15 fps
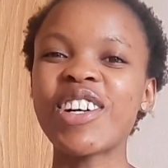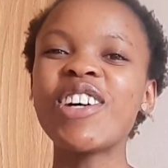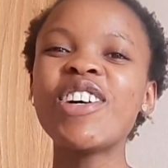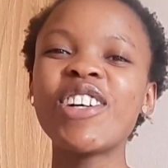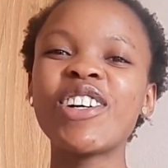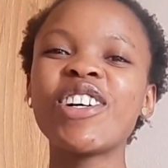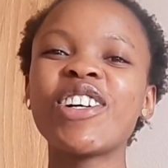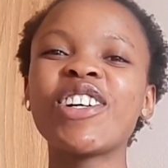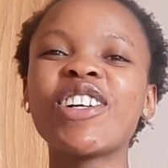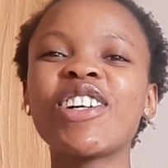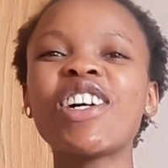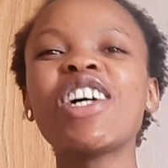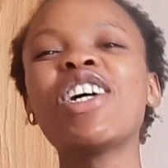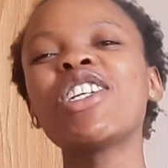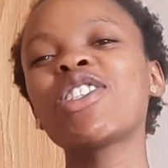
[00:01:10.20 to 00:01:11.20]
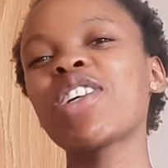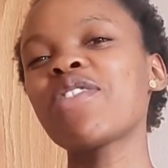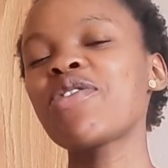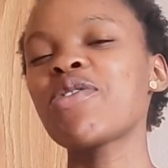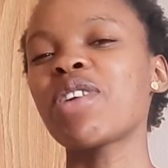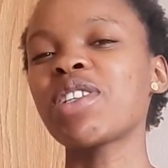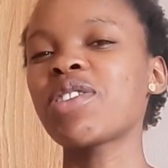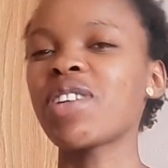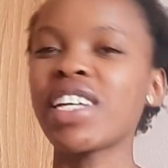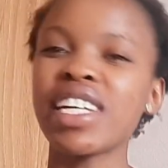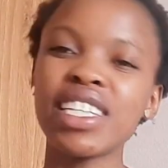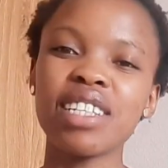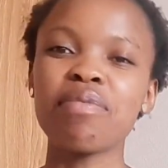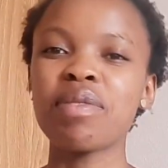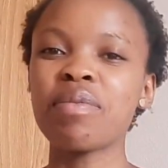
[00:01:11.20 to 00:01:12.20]
so so if you want to
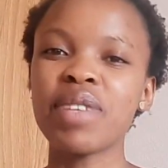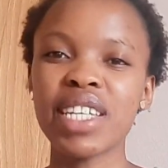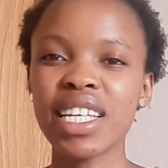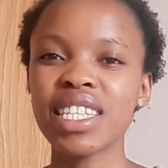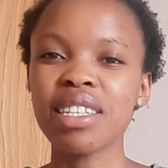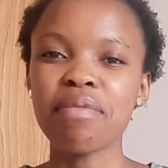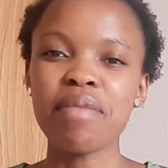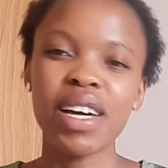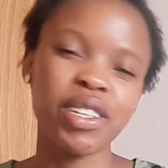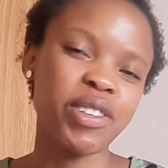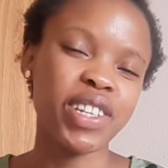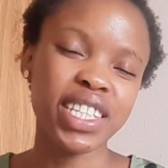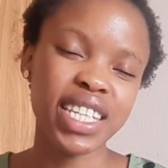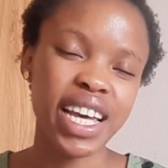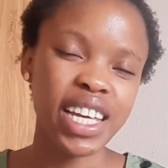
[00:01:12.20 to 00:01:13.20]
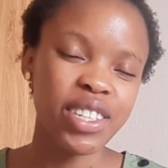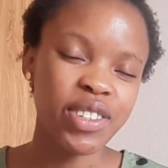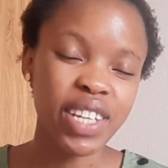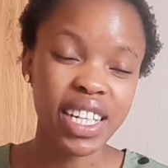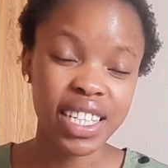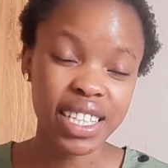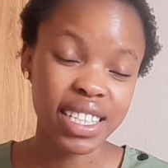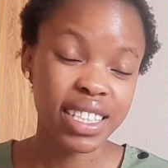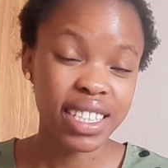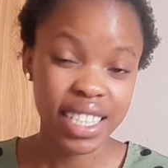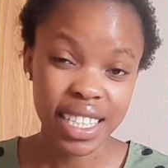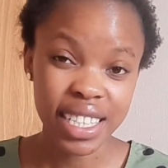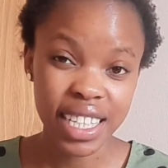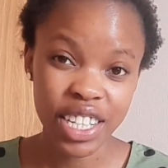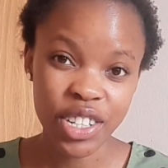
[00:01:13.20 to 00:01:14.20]
learn and be making some money on the side you can
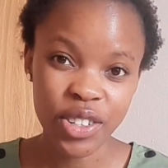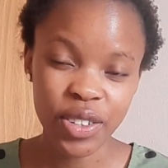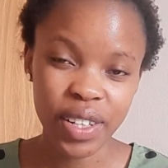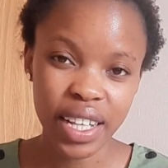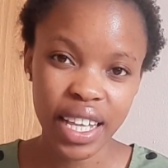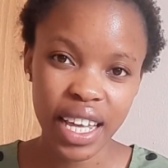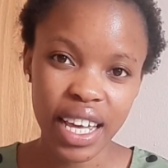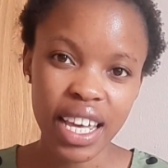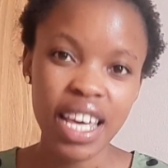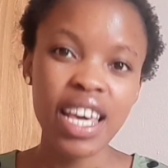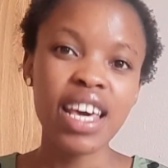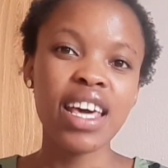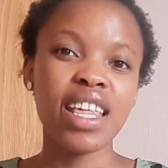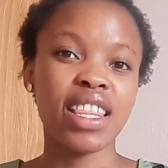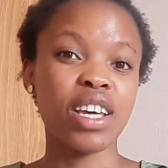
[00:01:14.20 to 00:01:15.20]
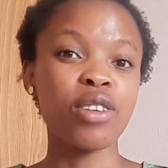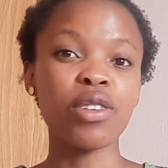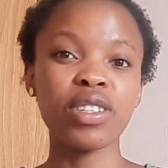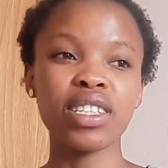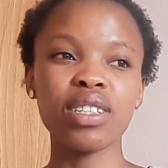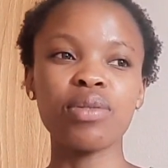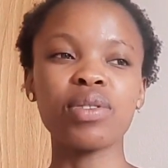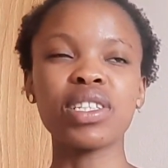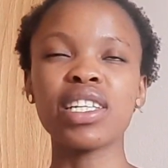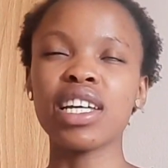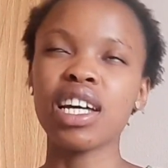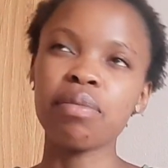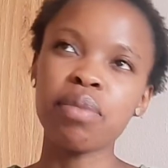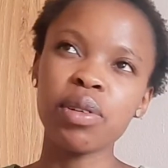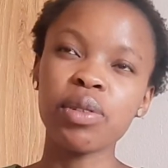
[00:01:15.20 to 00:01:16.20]
just enroll there the course will
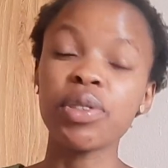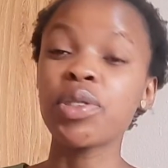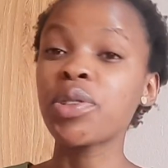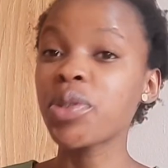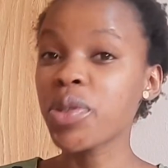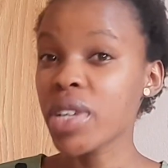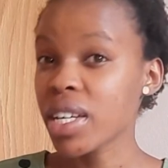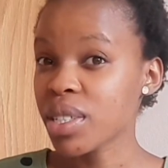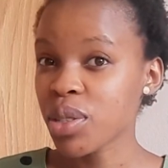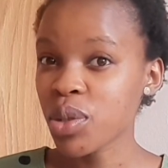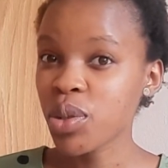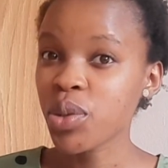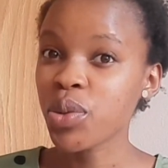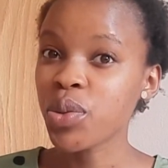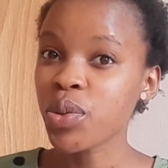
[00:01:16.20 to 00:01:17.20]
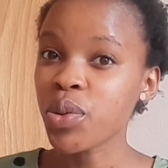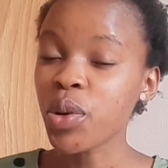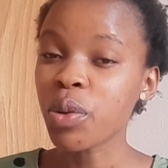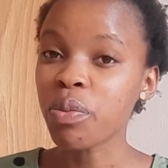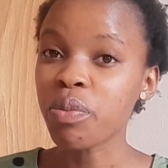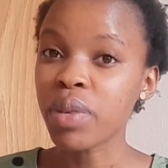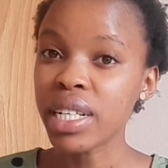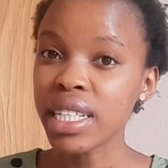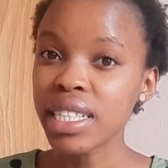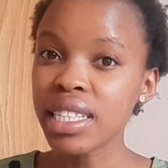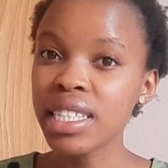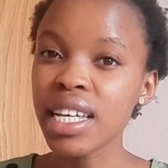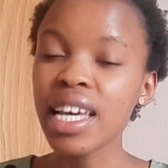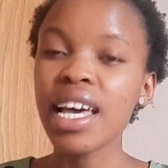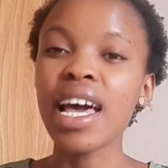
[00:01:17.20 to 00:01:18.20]
take about two years to
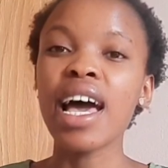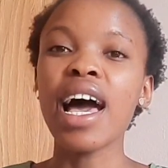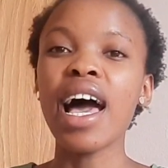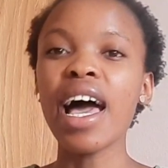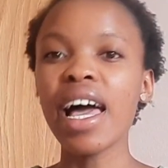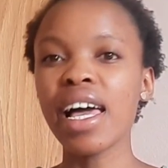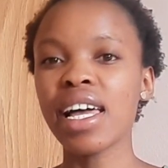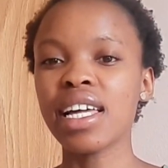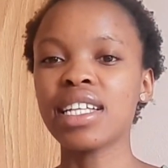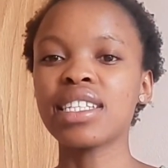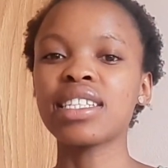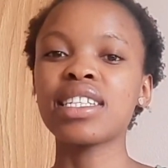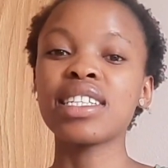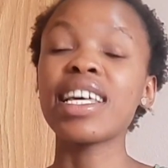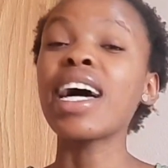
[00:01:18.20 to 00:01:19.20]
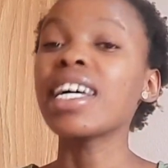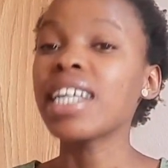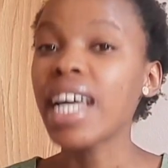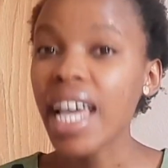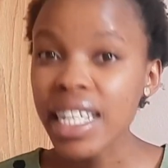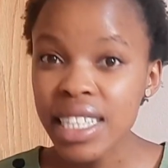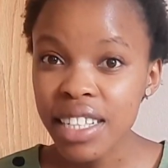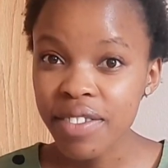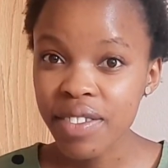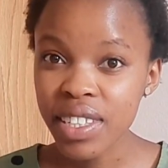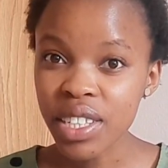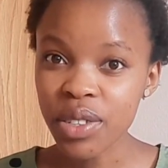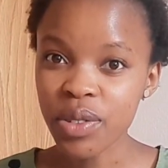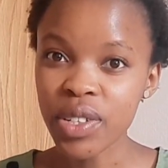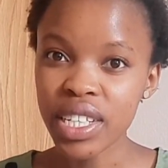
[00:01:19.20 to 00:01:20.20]
complete and they are
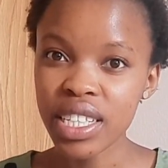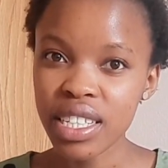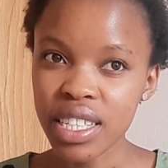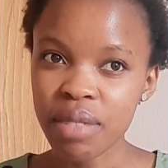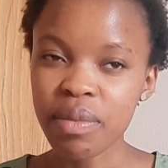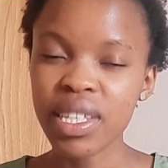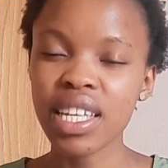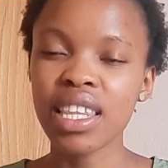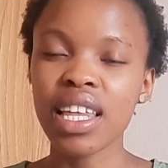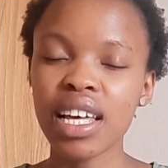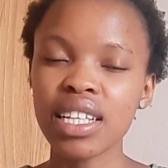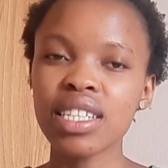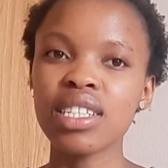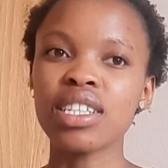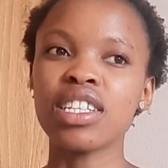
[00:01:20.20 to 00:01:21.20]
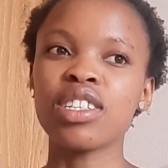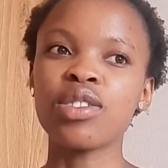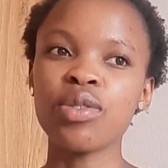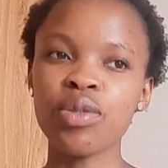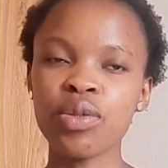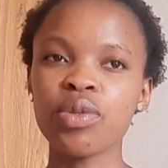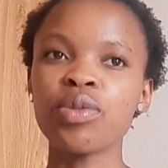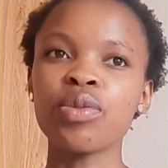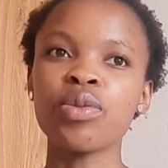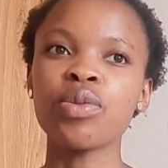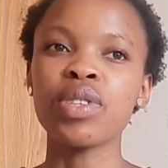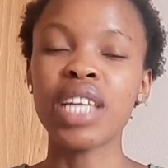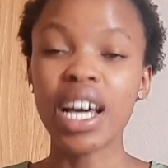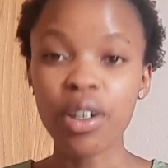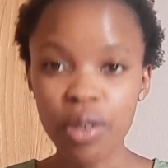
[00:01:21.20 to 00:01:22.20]
actively recruiting meaning that they,
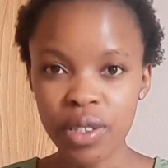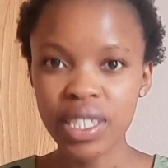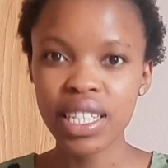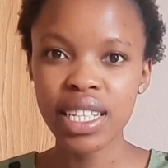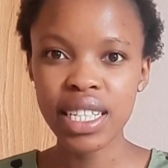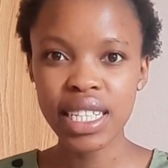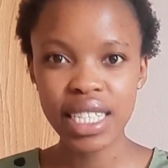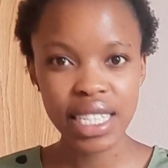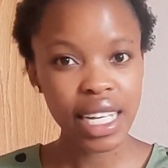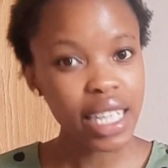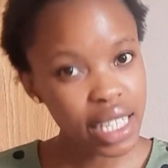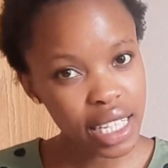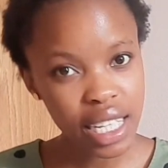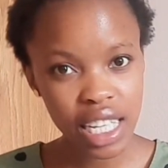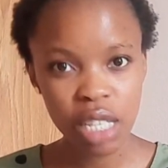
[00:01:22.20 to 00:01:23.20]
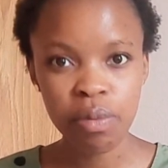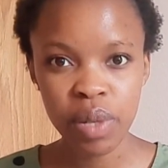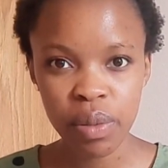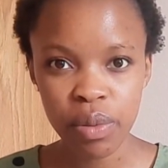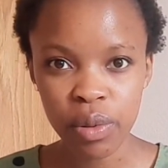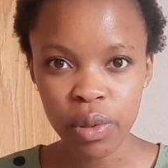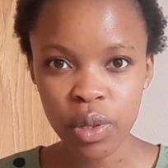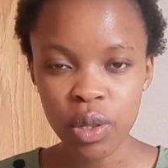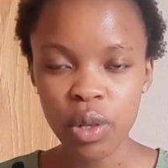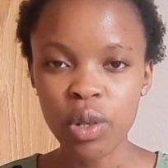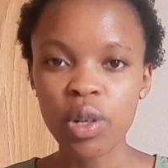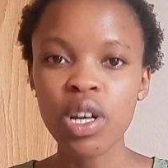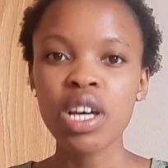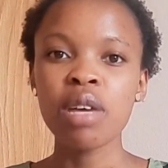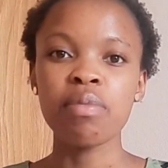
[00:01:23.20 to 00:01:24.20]
you they are constantly taking in people
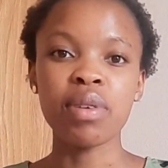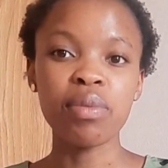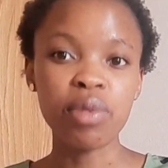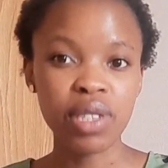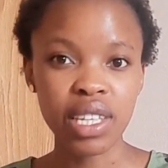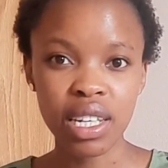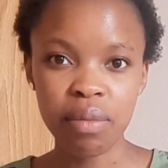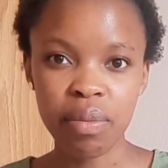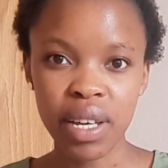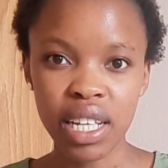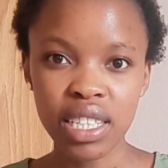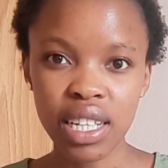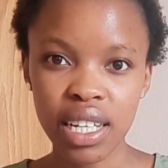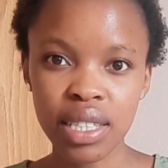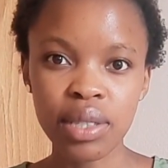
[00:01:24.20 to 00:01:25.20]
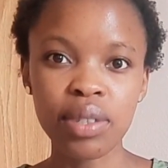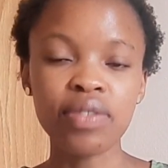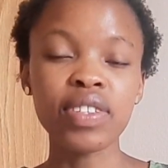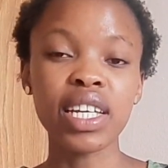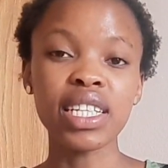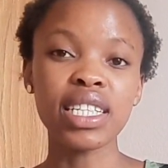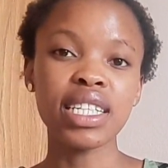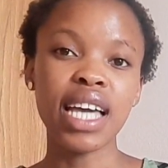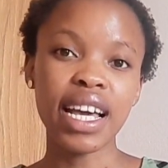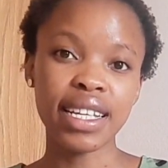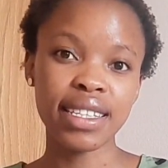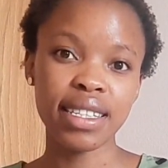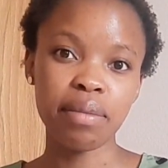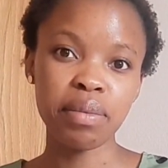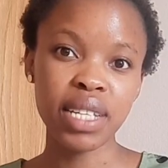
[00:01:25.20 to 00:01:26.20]
so maybe stand a better chance of getting
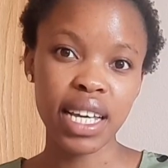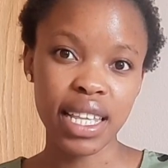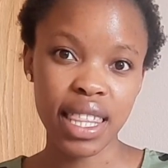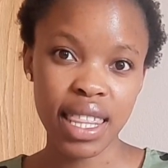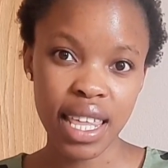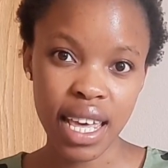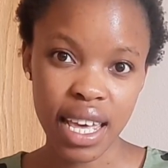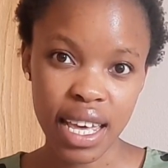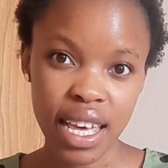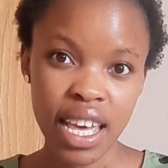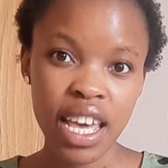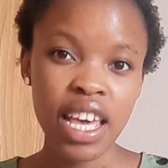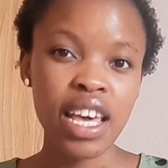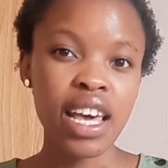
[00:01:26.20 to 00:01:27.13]
accepted there